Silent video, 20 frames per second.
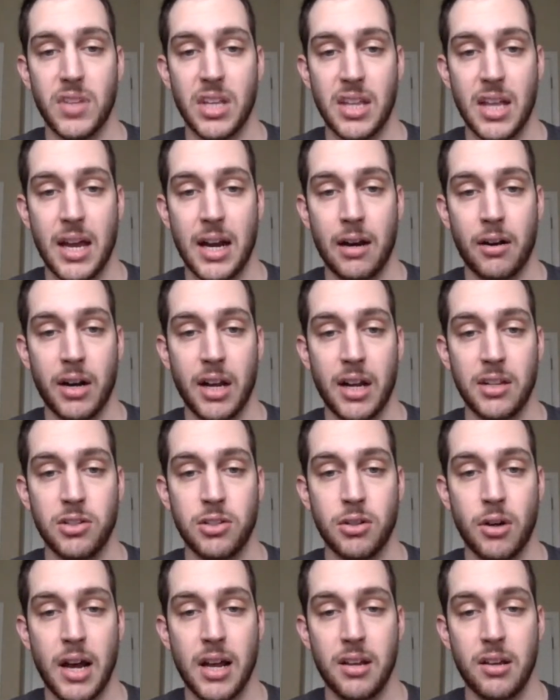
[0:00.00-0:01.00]
in that area. And
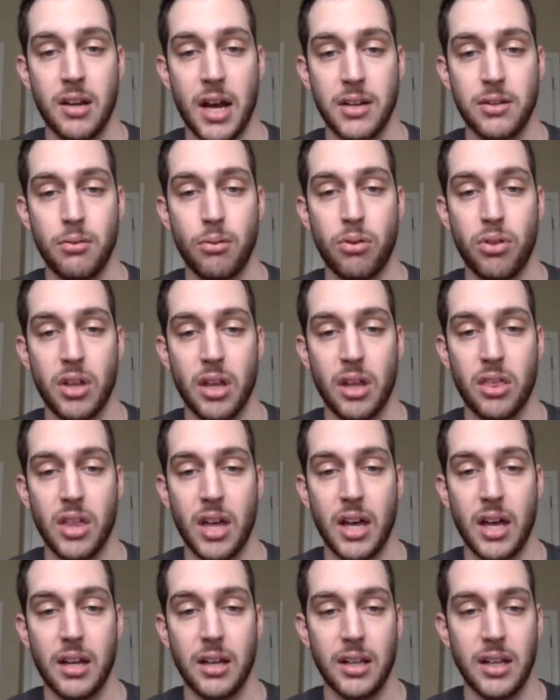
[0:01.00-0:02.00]
so I do think
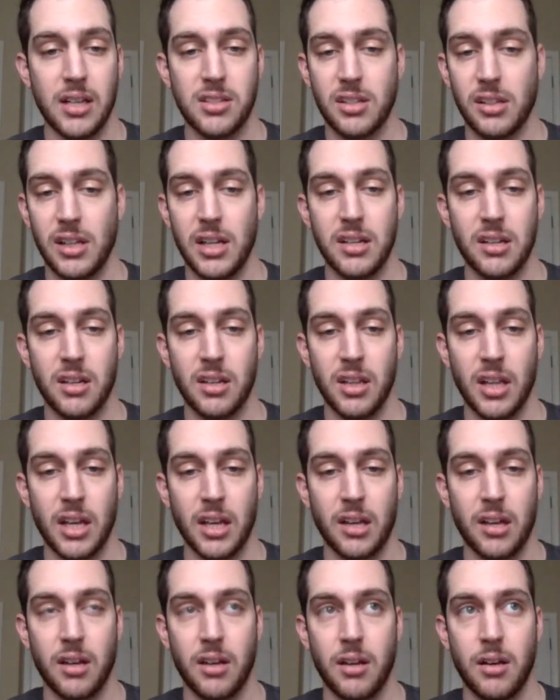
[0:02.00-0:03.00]
that unless Glenn can
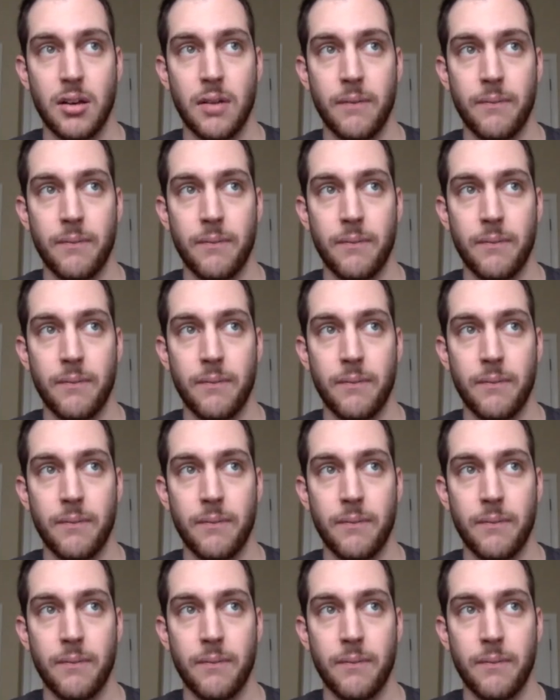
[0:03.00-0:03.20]
like,